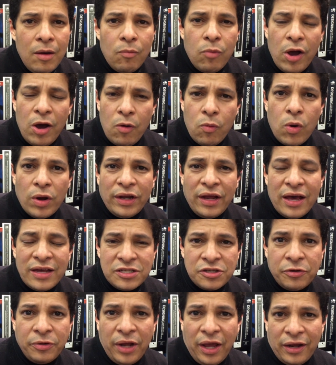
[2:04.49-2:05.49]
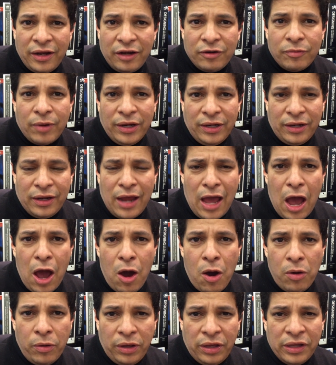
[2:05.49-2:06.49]
Well, what has created right
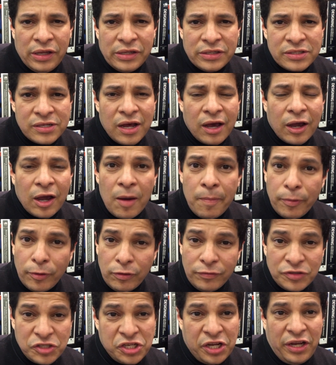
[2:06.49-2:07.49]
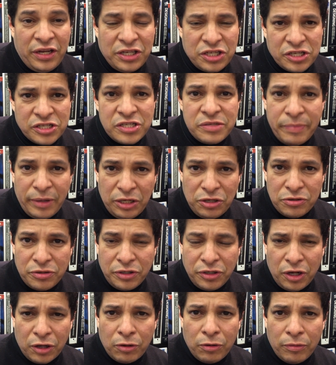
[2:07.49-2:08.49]
now is a couple of changes made
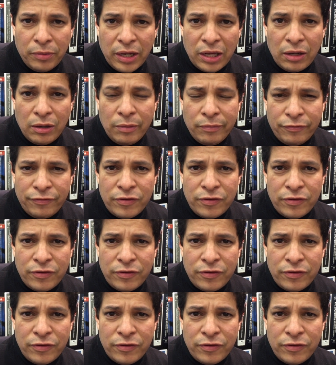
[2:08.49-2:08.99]
during the curriculum.